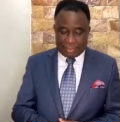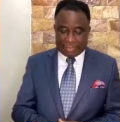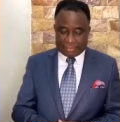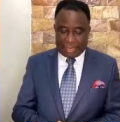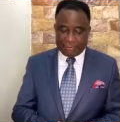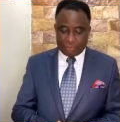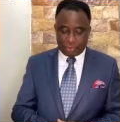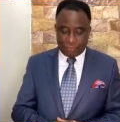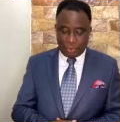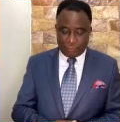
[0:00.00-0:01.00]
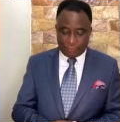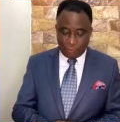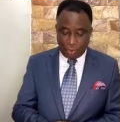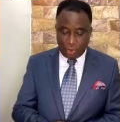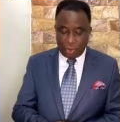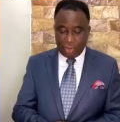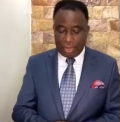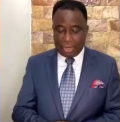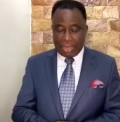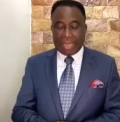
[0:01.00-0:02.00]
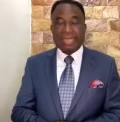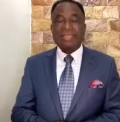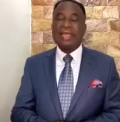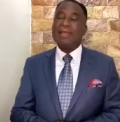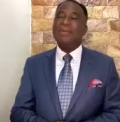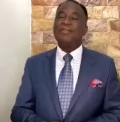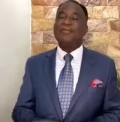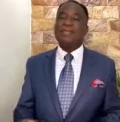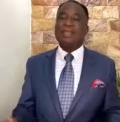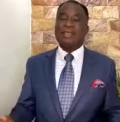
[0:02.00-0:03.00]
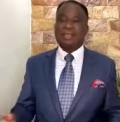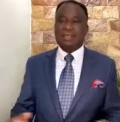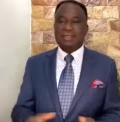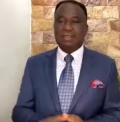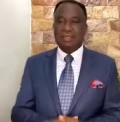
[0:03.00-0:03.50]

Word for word: a time of war, and a time of peace.